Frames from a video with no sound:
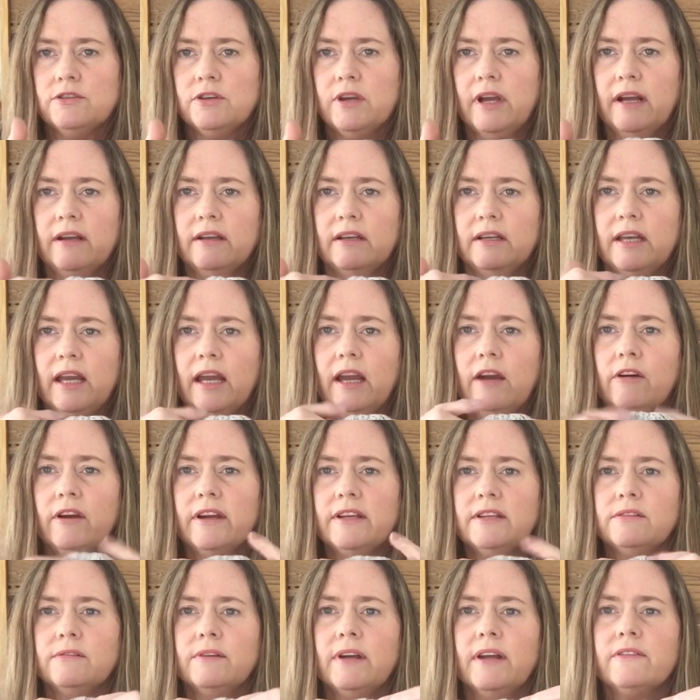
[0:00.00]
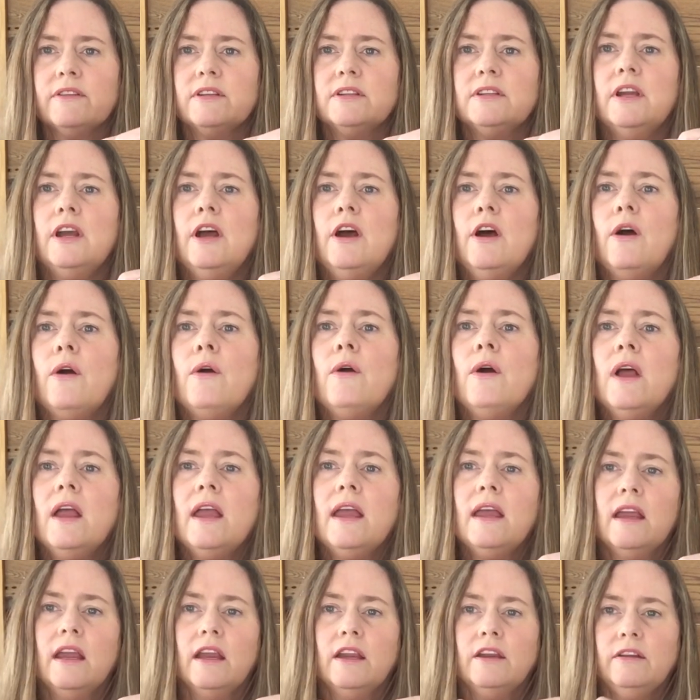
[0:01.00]
how to decrease around the toe.
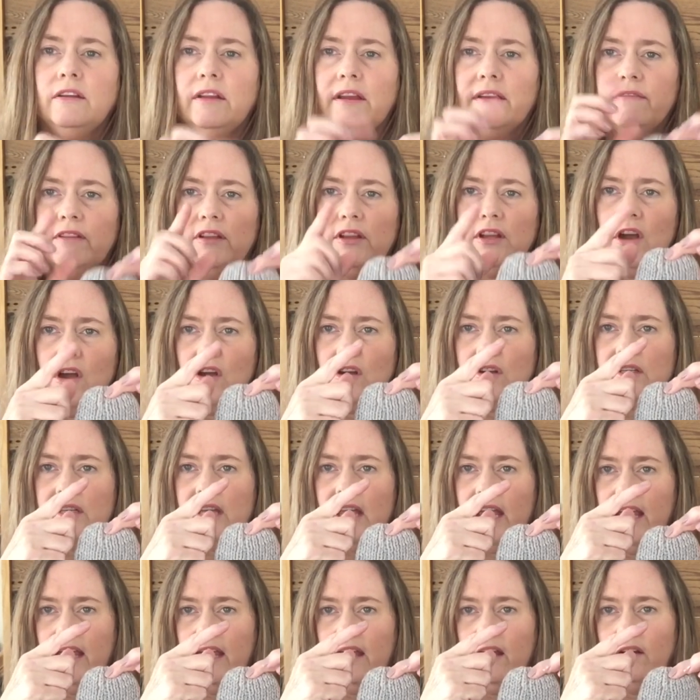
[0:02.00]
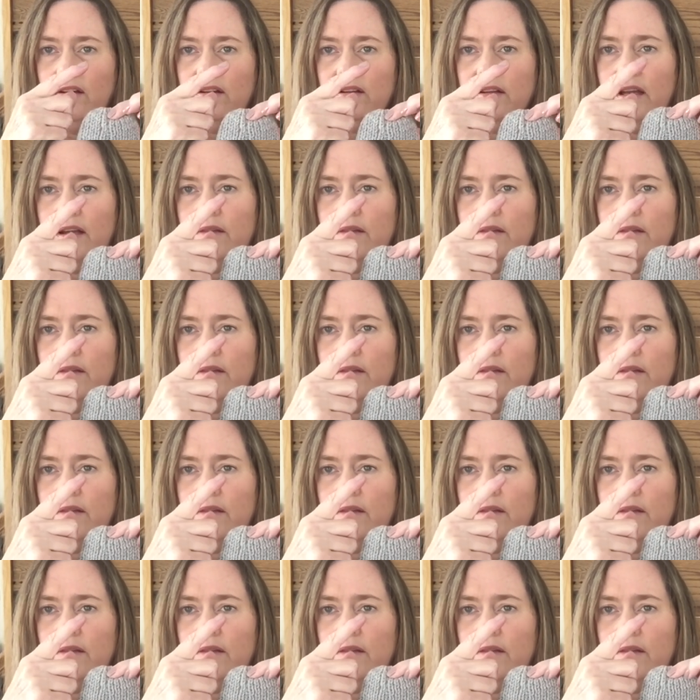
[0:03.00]
You leave a long tail,